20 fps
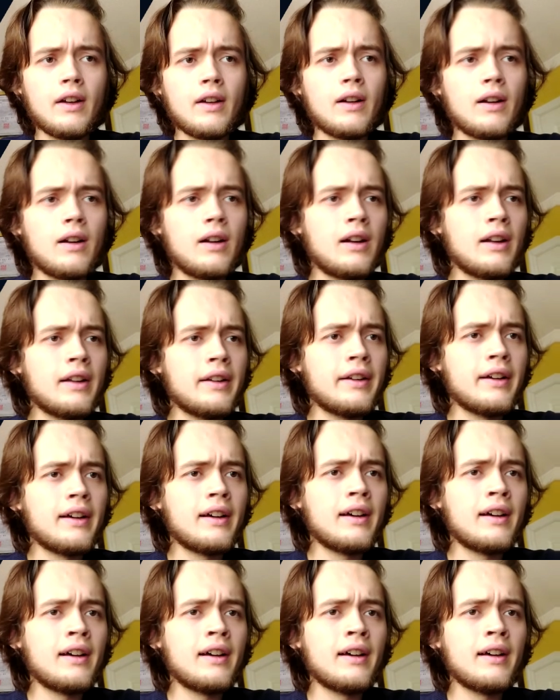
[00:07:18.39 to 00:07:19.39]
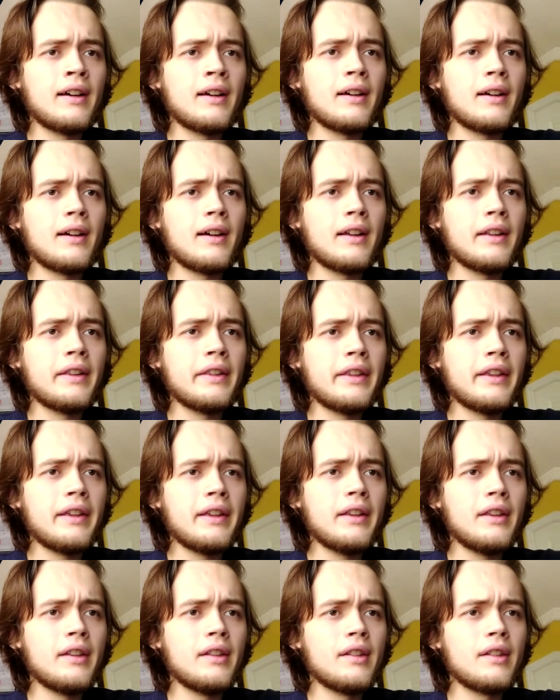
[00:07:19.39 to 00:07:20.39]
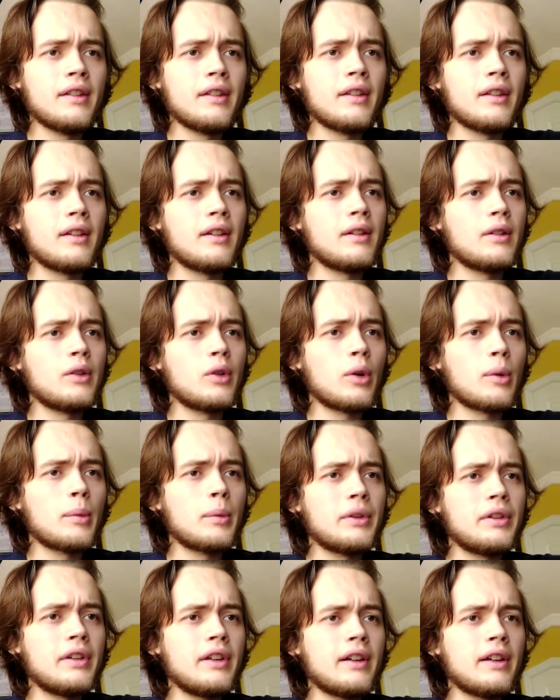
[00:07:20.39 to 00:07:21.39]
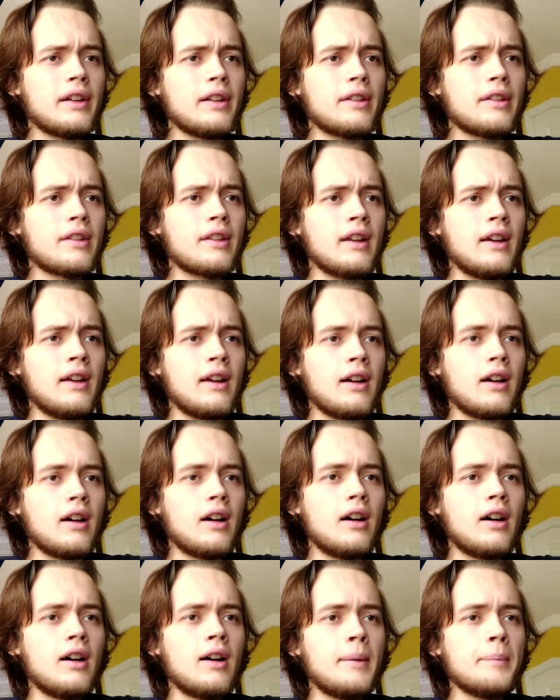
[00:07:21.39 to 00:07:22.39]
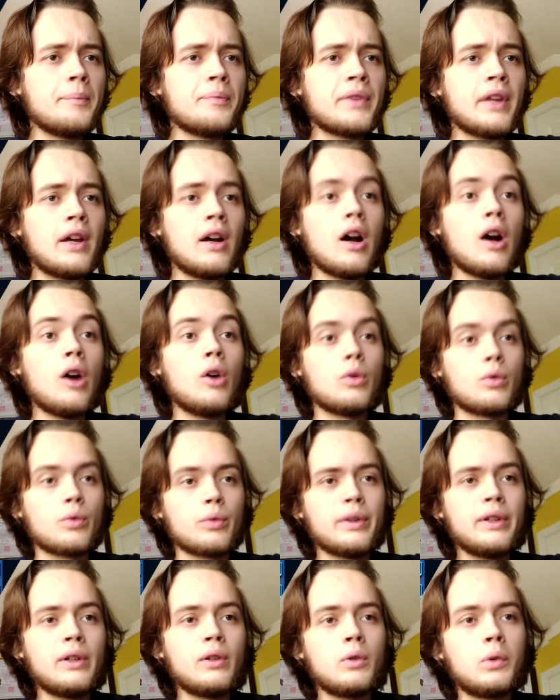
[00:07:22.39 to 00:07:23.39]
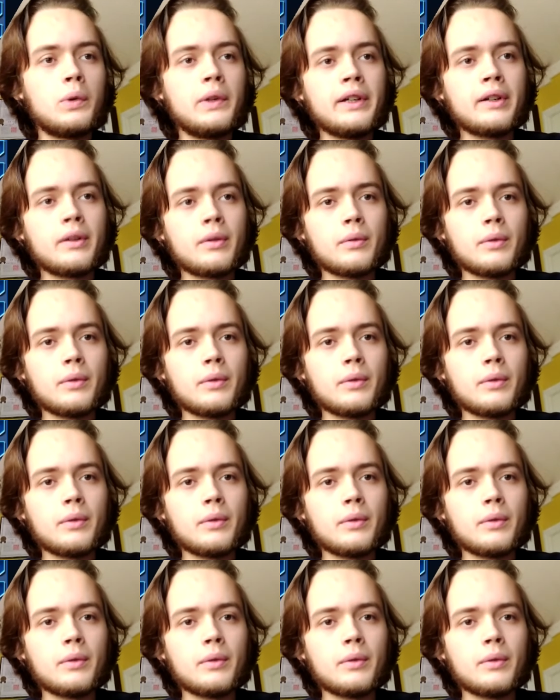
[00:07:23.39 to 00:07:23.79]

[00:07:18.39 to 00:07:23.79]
on these normal tickets. Oh, real quick,